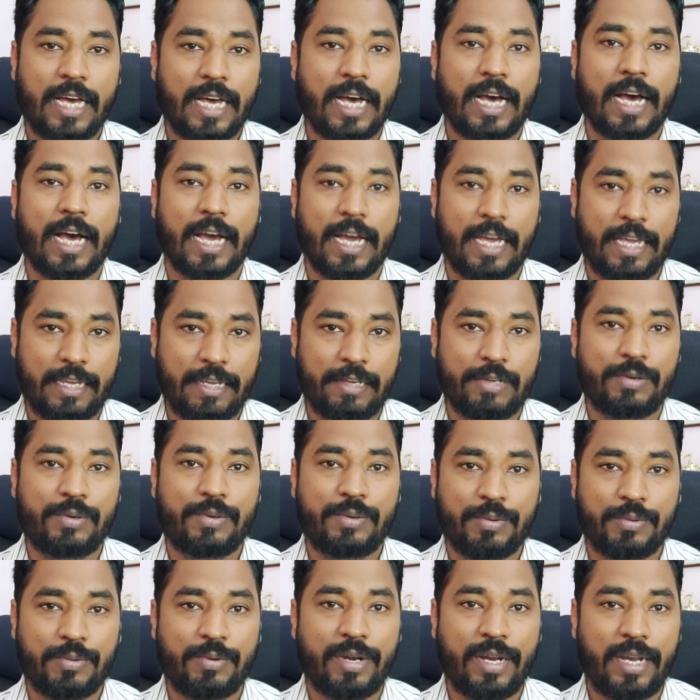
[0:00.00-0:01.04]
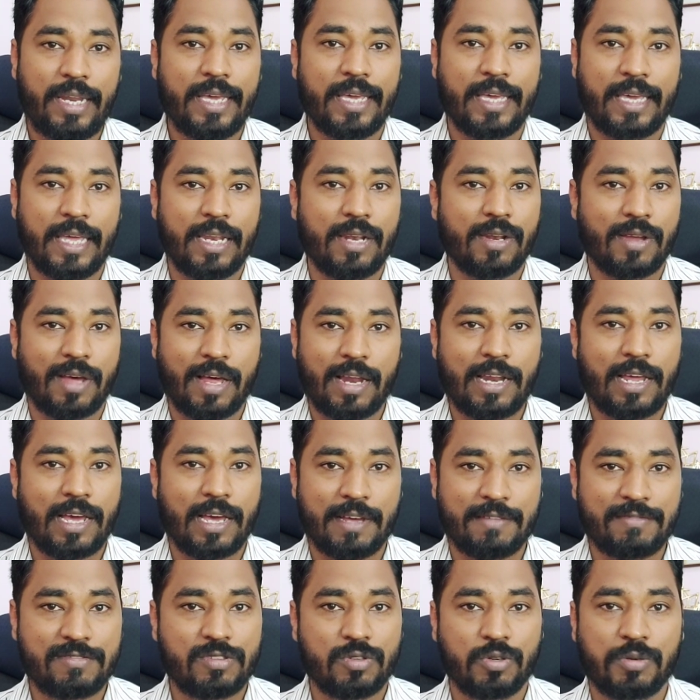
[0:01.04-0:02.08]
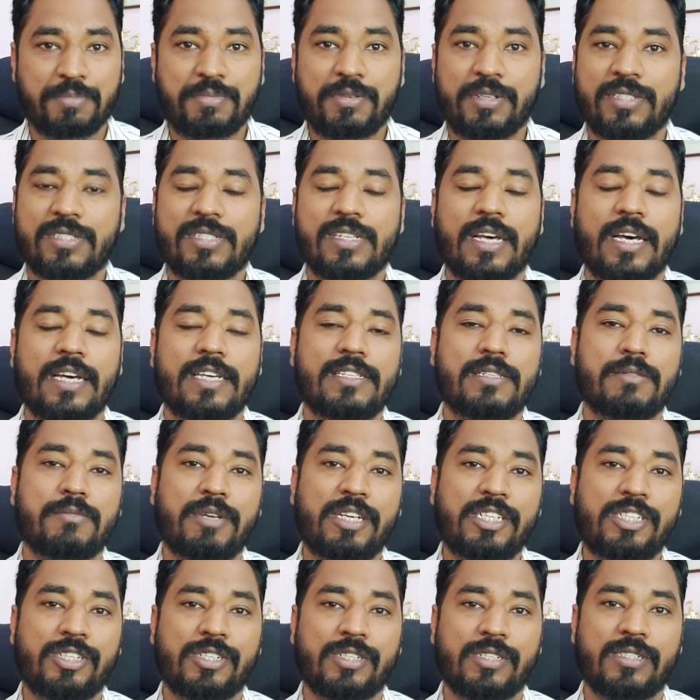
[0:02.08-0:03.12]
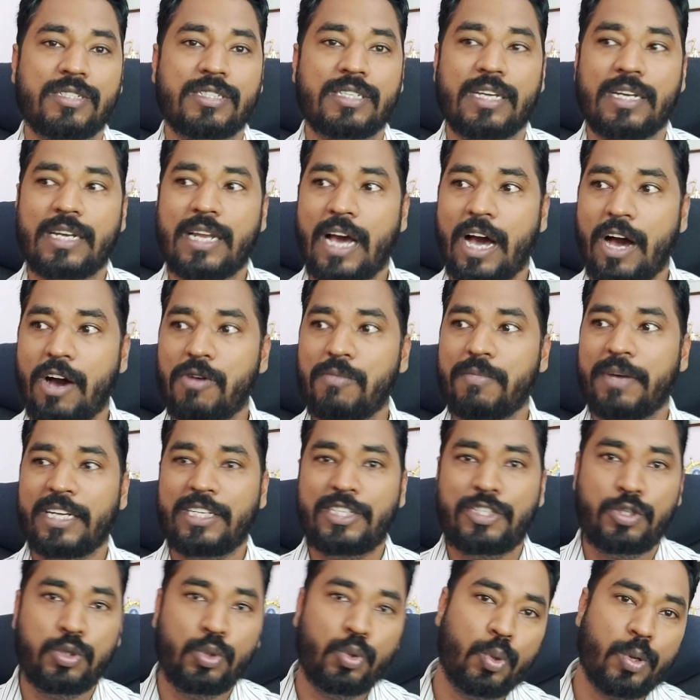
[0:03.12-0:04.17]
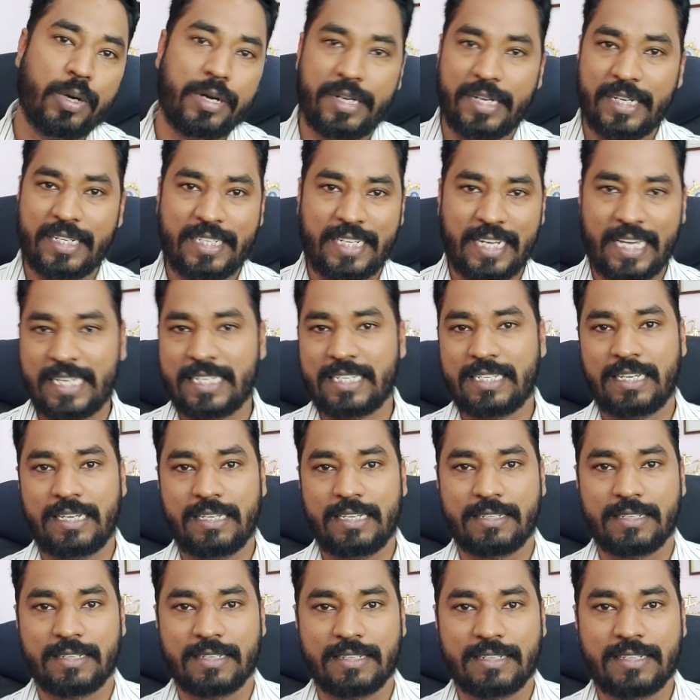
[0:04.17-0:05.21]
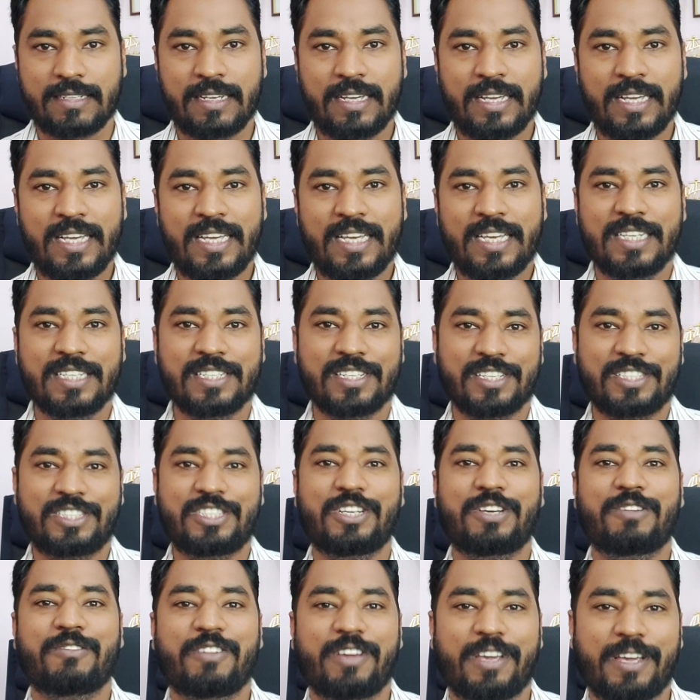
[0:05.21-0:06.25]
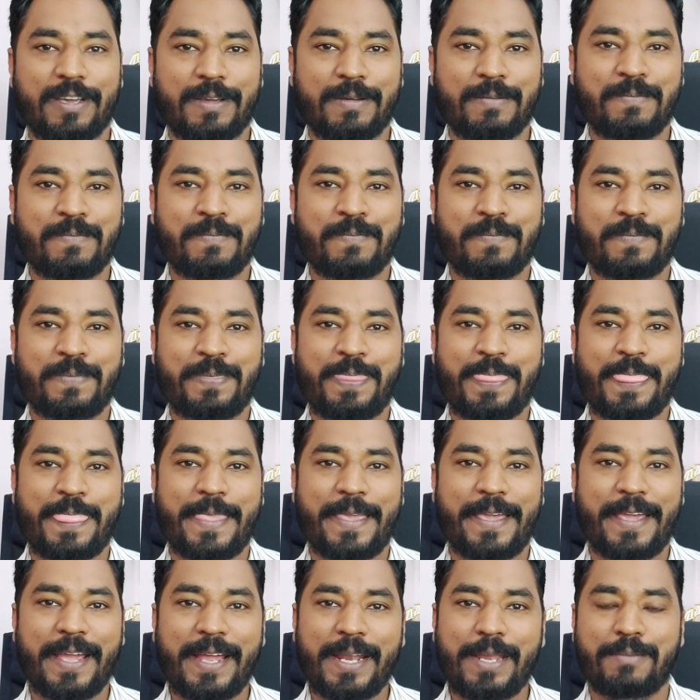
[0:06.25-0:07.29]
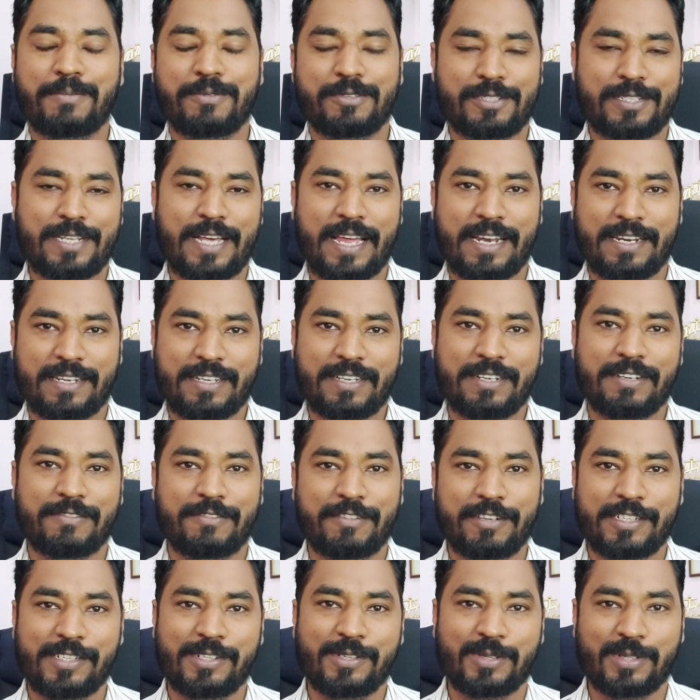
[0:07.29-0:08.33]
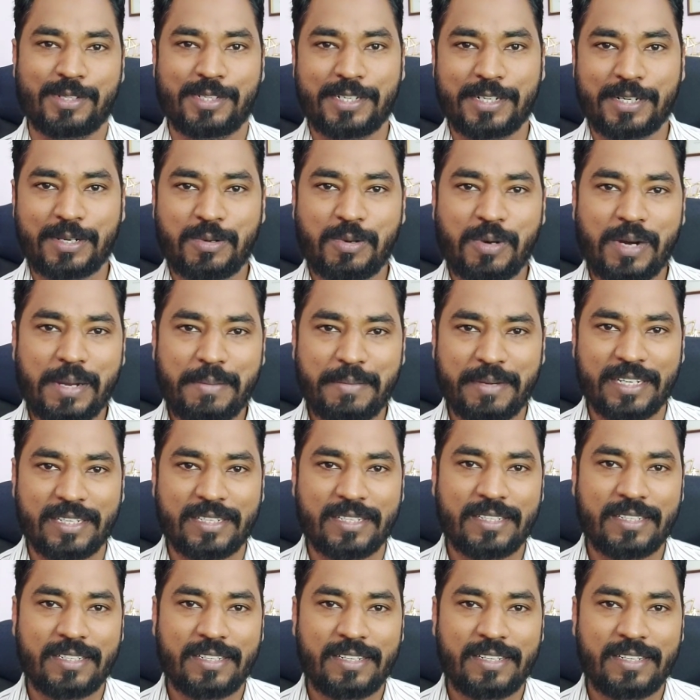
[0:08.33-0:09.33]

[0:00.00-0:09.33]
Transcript: I really cannot have so precise measures that how my 200 test cases is achieving 80% coverage on the requirement,